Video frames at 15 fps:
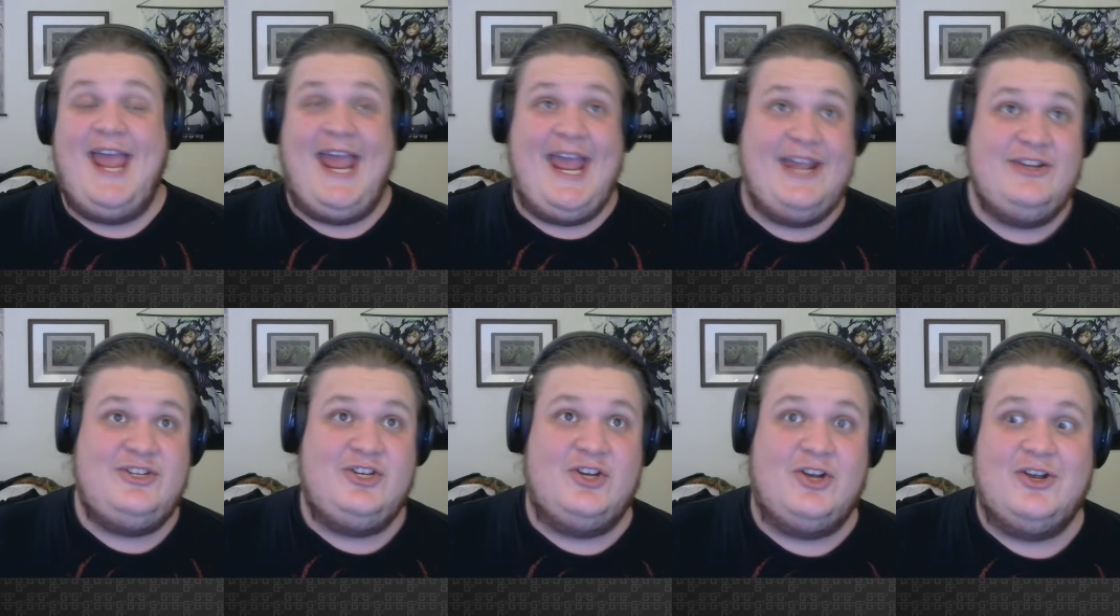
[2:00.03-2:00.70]

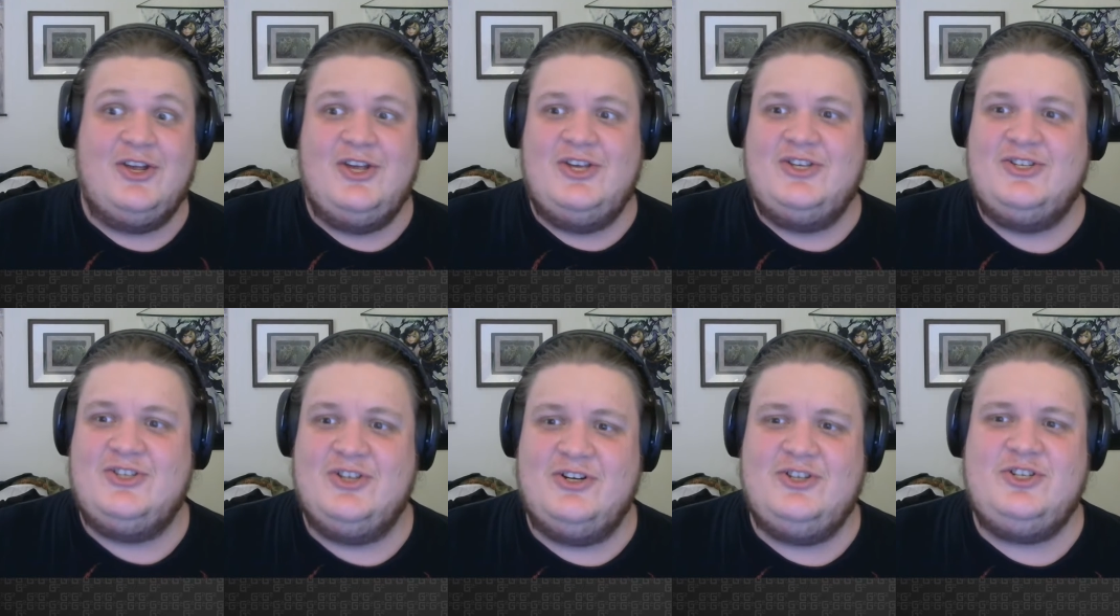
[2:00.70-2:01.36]
Enter.
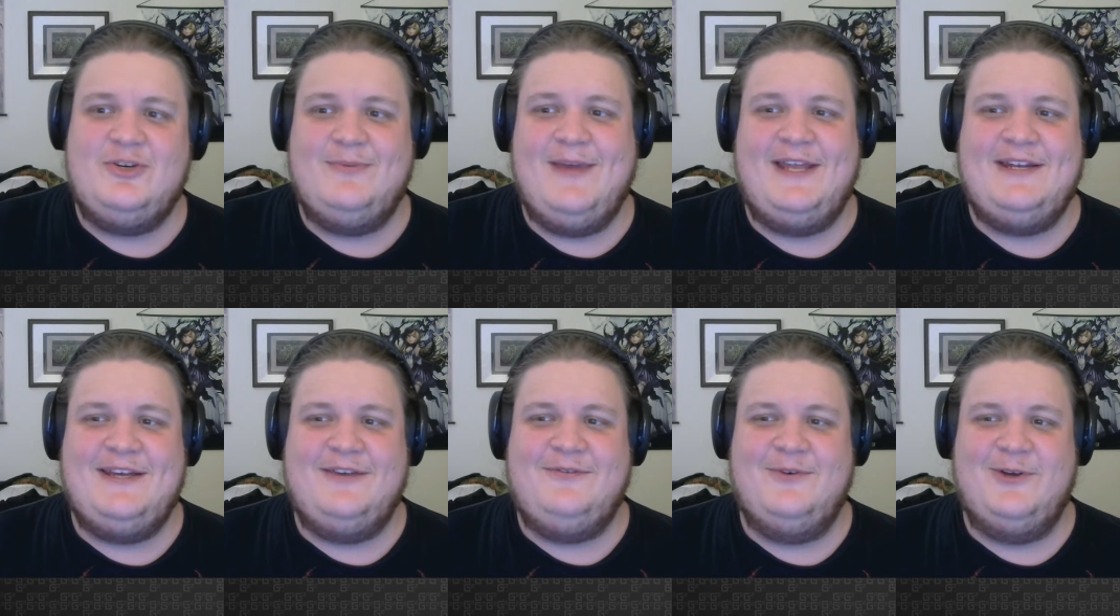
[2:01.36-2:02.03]
Search your main
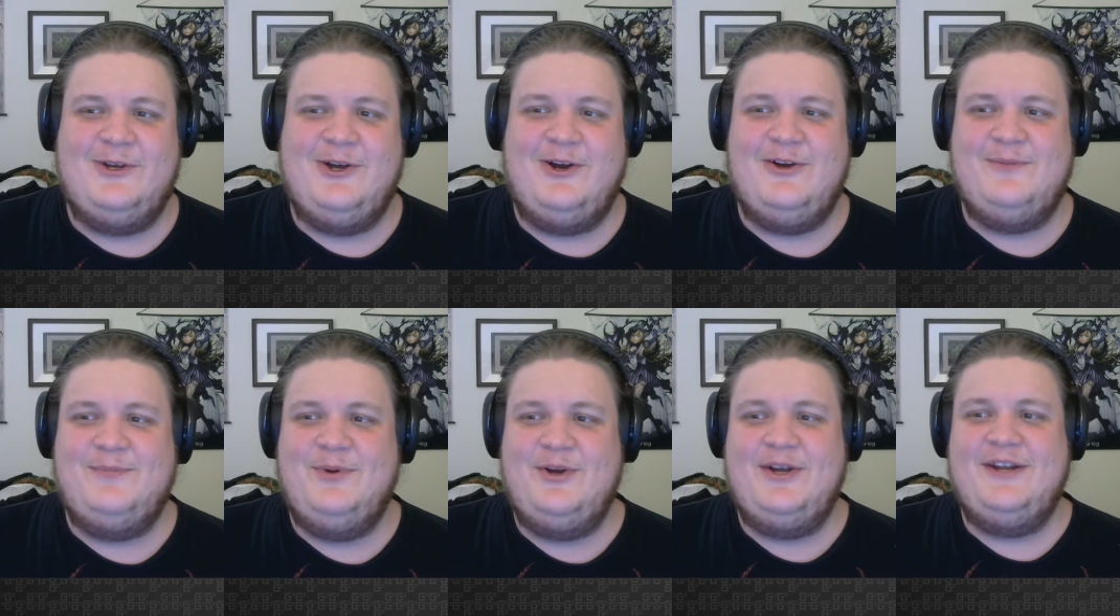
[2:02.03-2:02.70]
deck for a card and
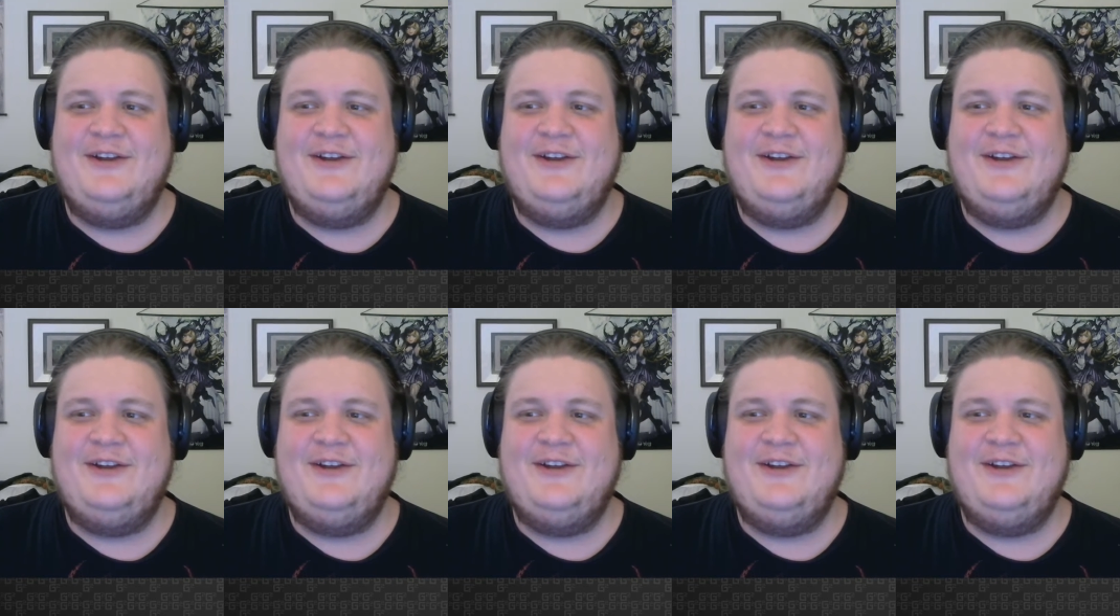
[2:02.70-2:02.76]
put it in